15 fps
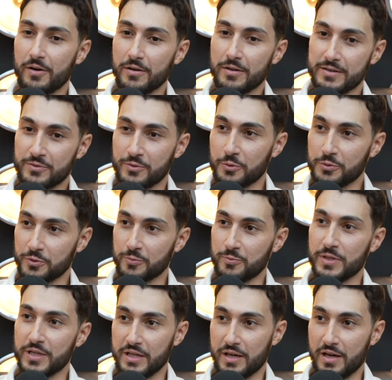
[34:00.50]
social
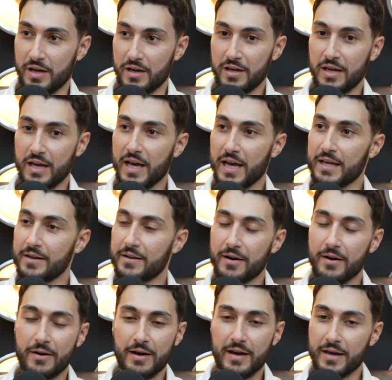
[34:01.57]
media and
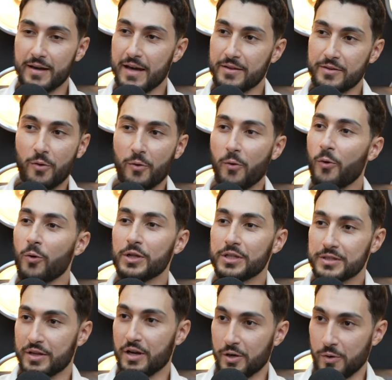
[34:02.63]
the whole
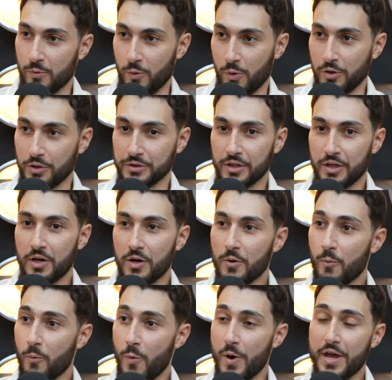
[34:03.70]
entire world
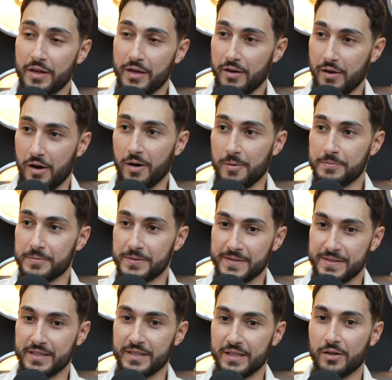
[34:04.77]
waking up to
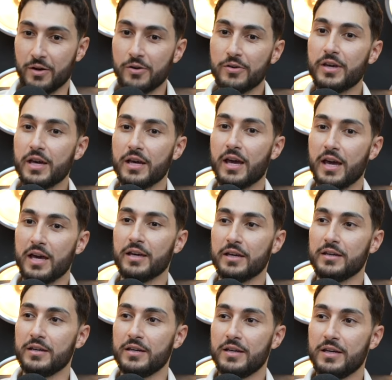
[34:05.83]
saying, okay, hey,
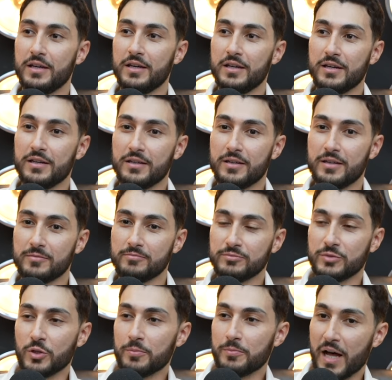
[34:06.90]
you
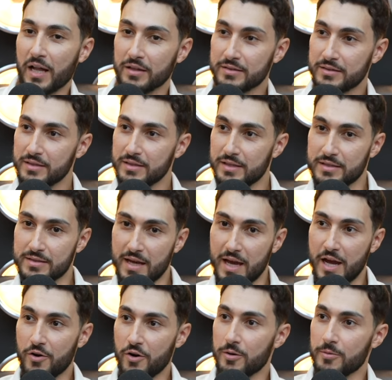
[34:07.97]
know, Palestinian
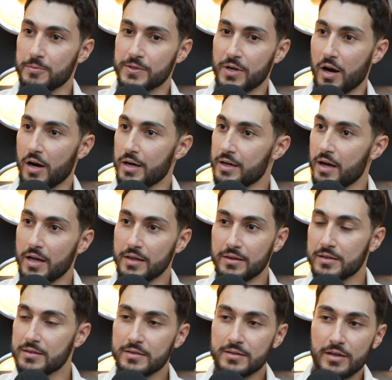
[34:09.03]
Arabs are not
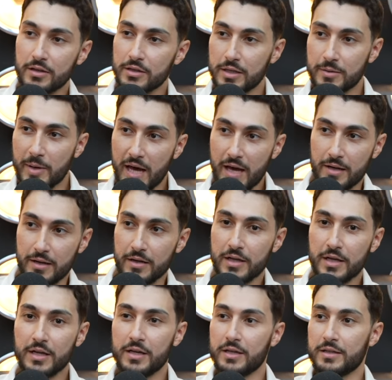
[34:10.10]
necessarily that.
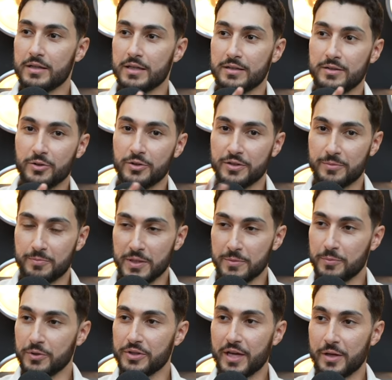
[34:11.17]
The, the
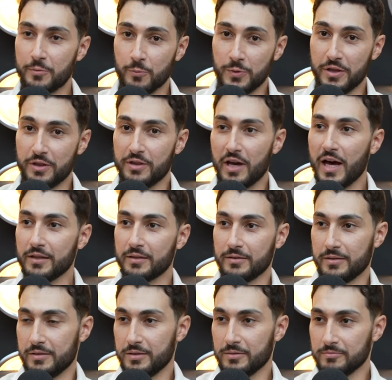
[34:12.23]
people that we thought
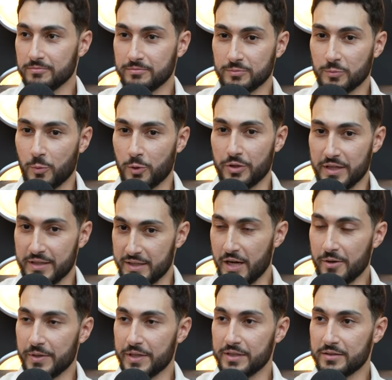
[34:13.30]
were the
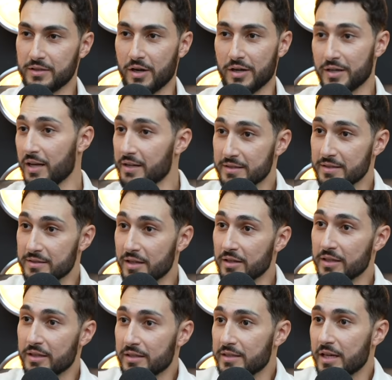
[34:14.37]
terrorists are not
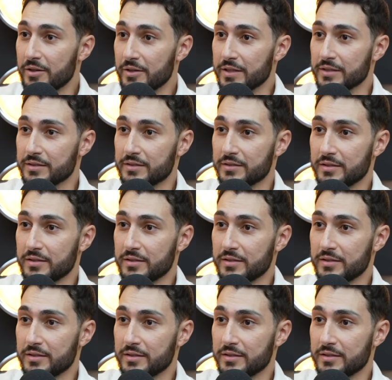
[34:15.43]
necessarily the terrorists.